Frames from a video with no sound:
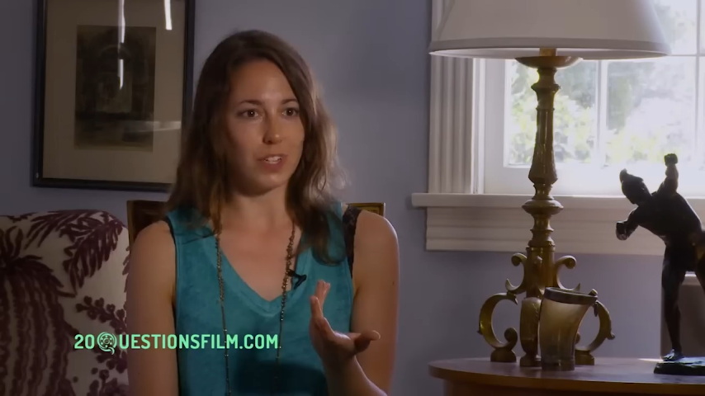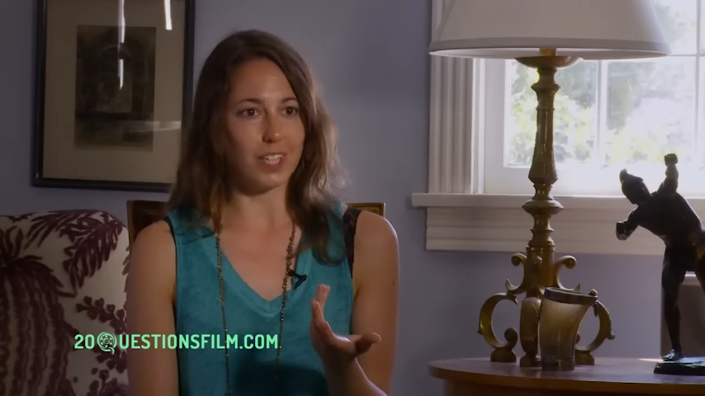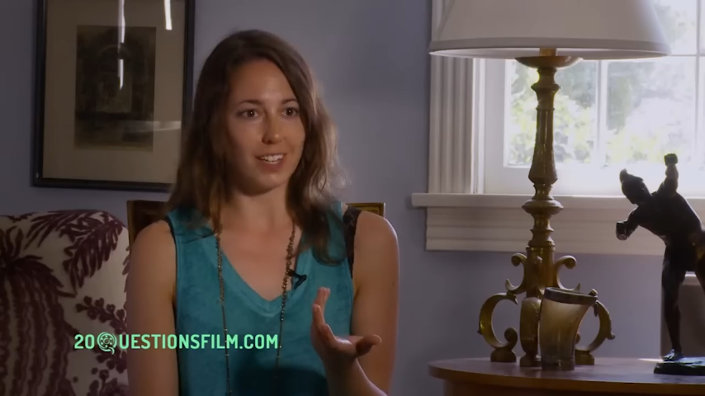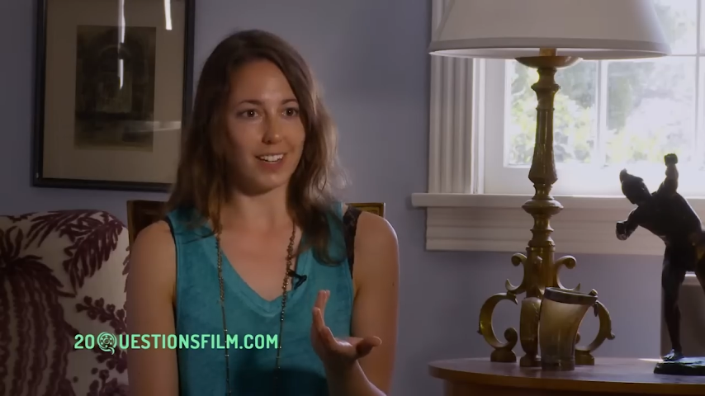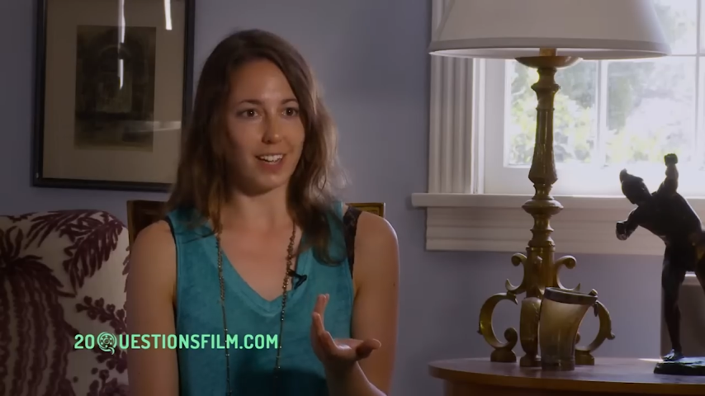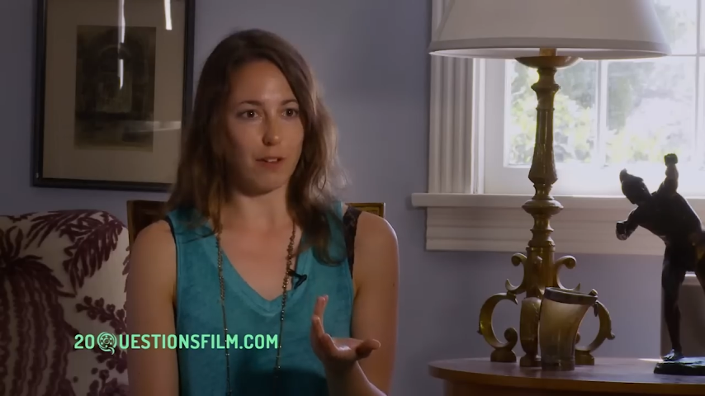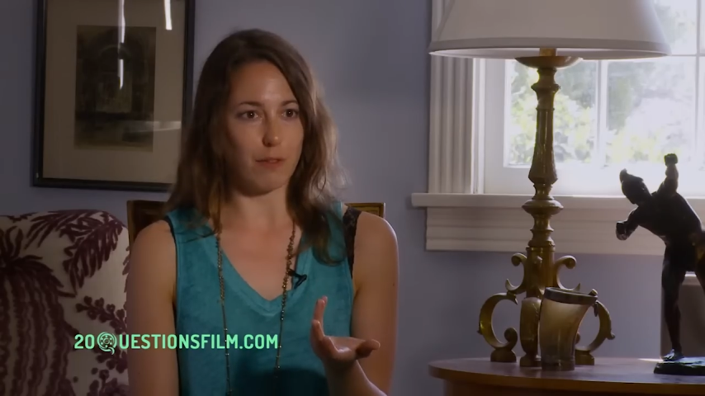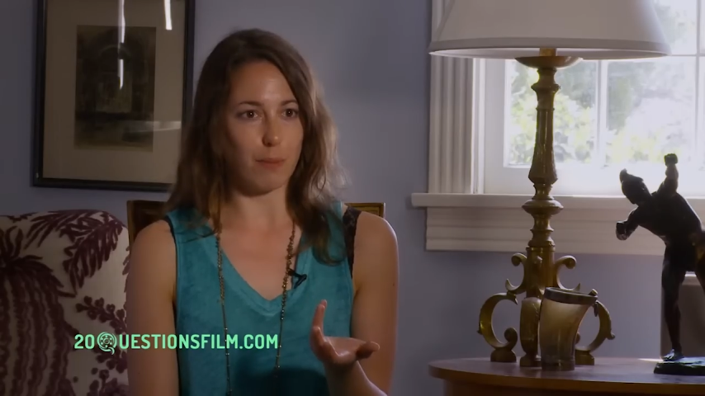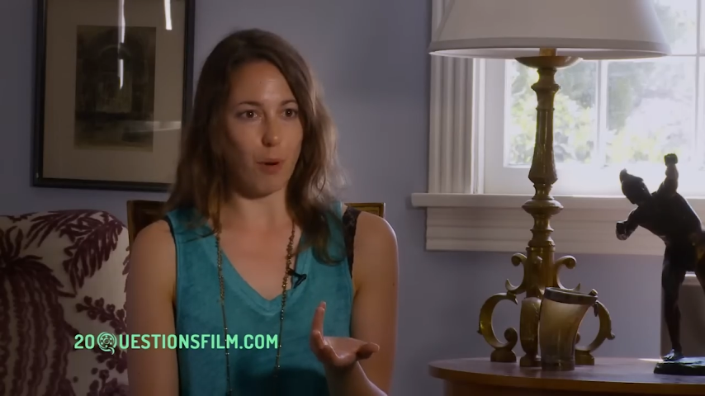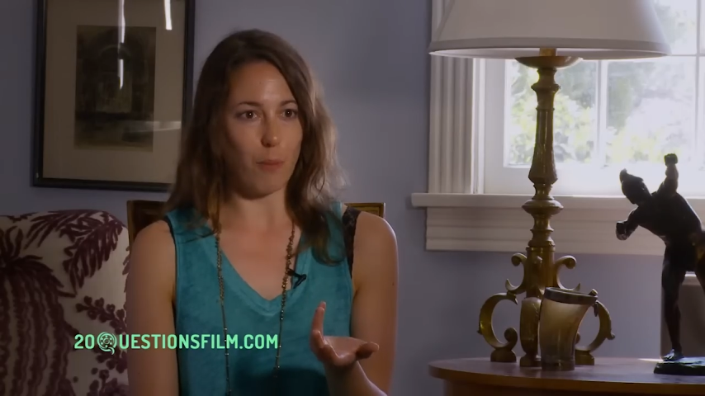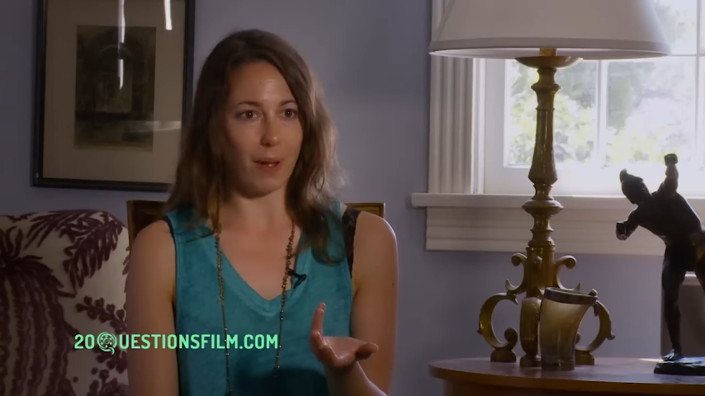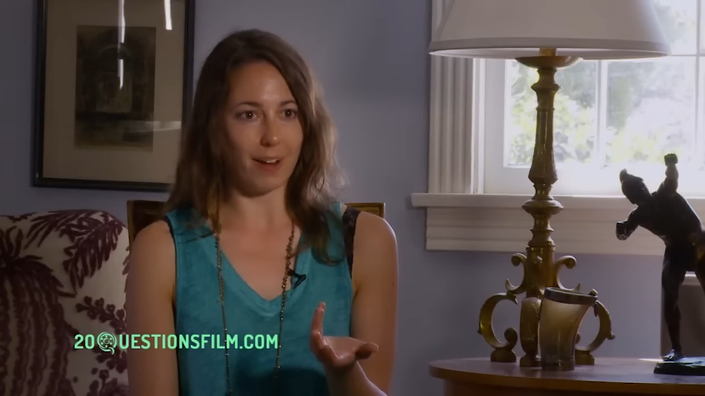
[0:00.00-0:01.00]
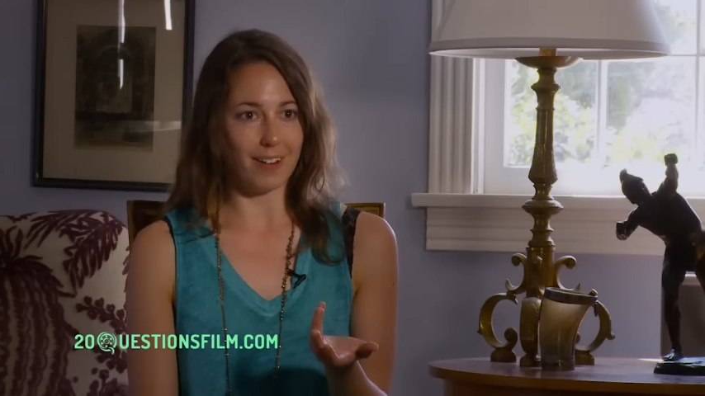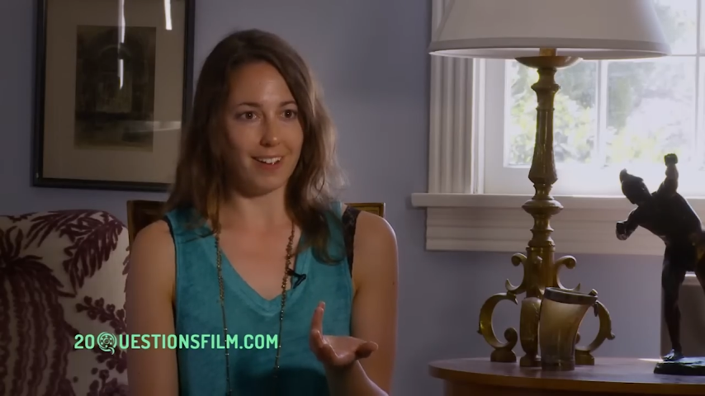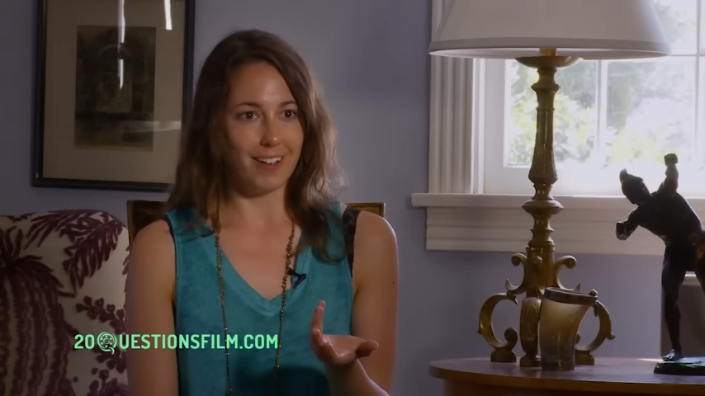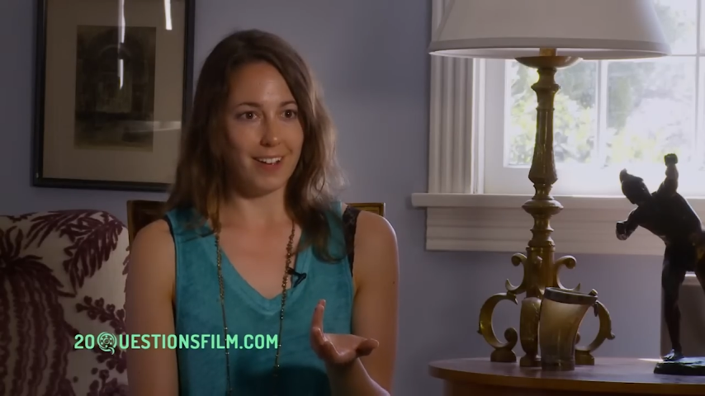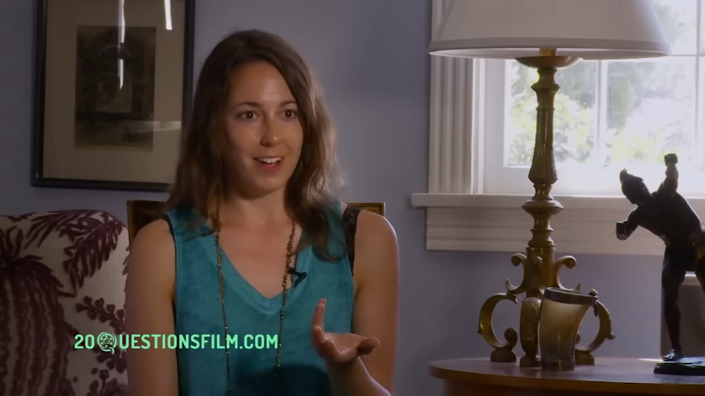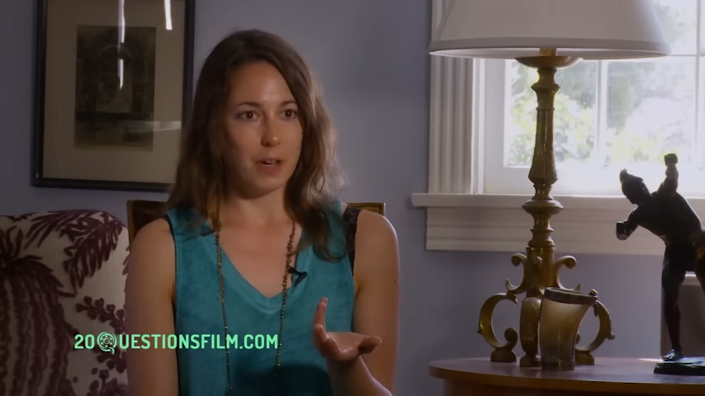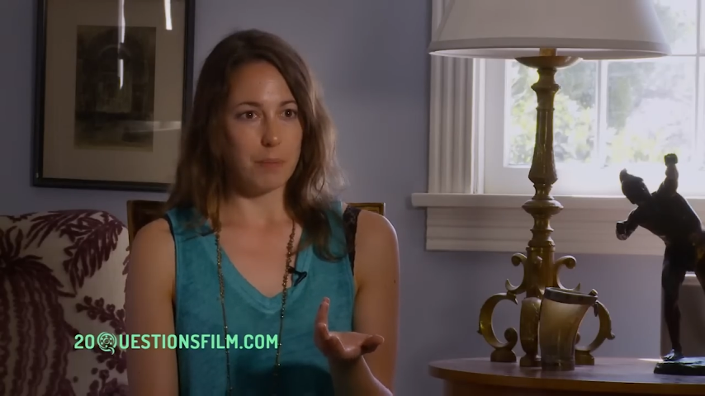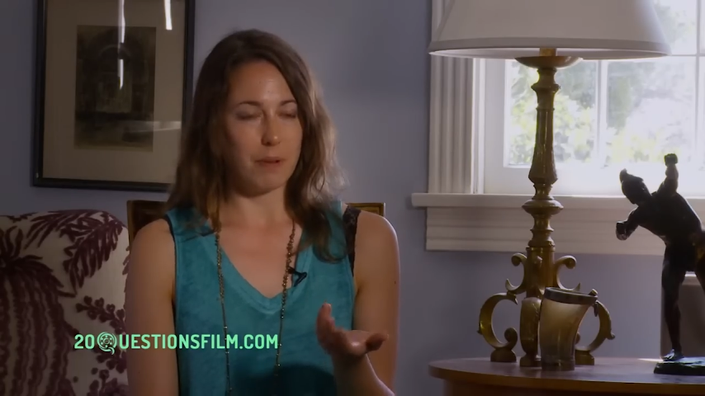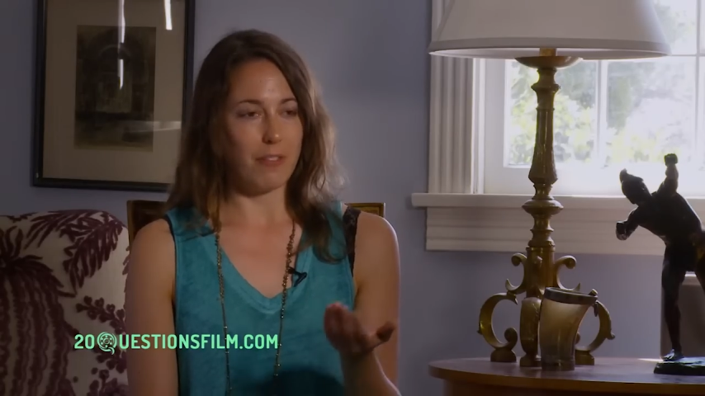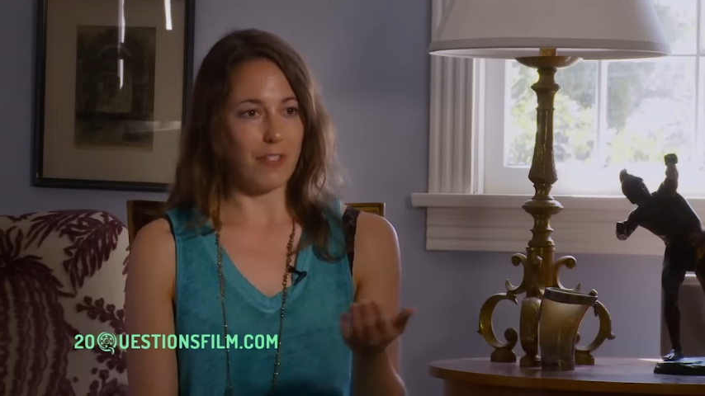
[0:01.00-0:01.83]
feeling in a given moment, but